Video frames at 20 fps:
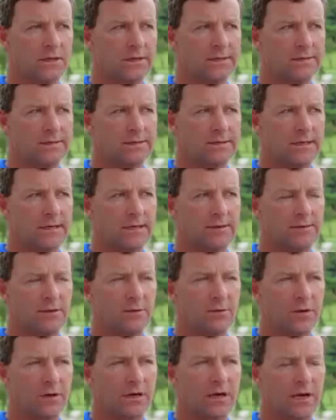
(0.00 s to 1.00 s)

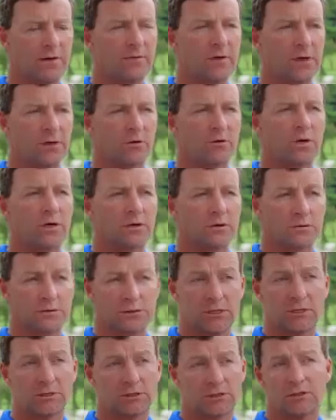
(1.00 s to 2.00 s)
And we're kind of at a critical
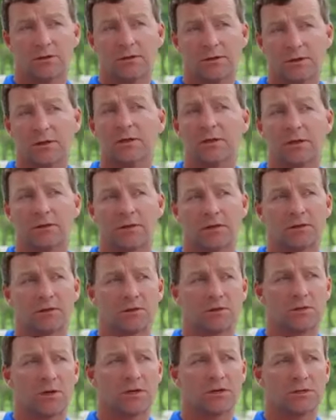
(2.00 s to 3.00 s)
juncture in the
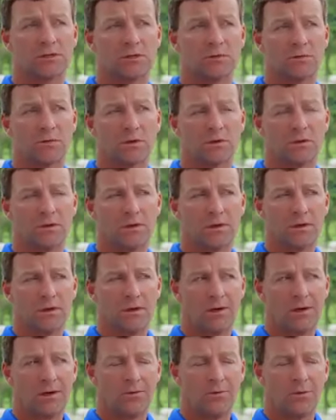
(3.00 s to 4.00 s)
construction.
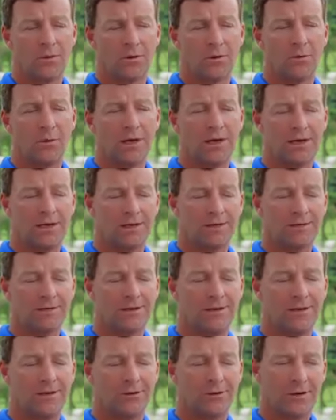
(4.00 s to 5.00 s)
We're awaiting
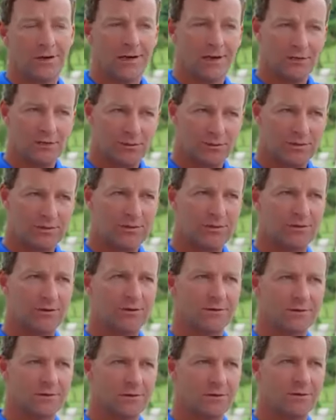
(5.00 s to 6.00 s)
the irrigation
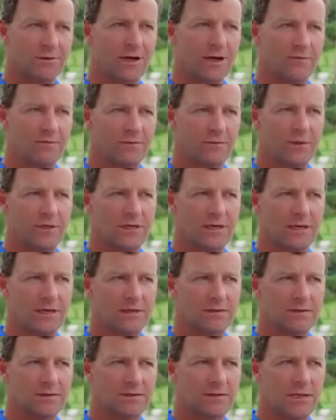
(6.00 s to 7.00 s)
materials to arrive from the
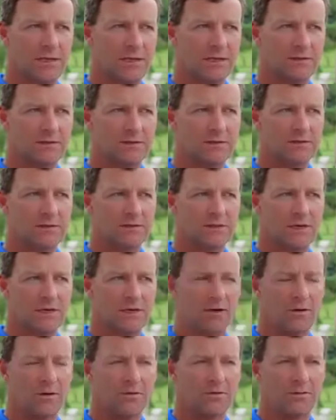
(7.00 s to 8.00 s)
United States.
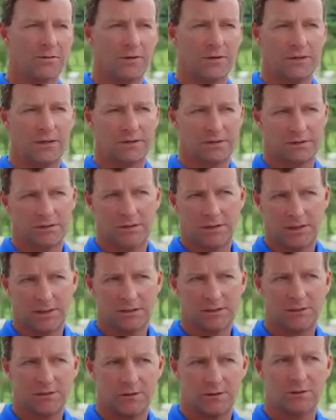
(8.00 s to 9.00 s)
Hopefully the
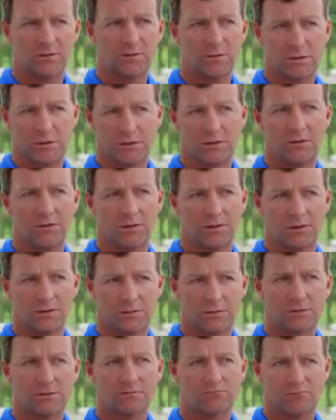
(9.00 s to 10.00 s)
installation of those
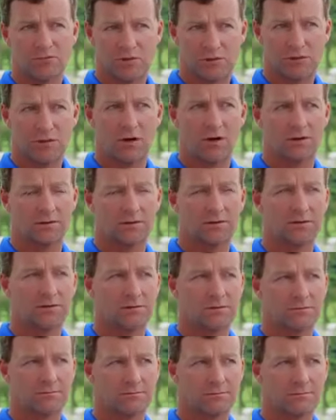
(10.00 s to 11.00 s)
materials
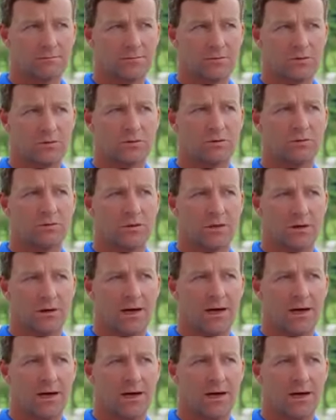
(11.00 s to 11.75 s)
starts soon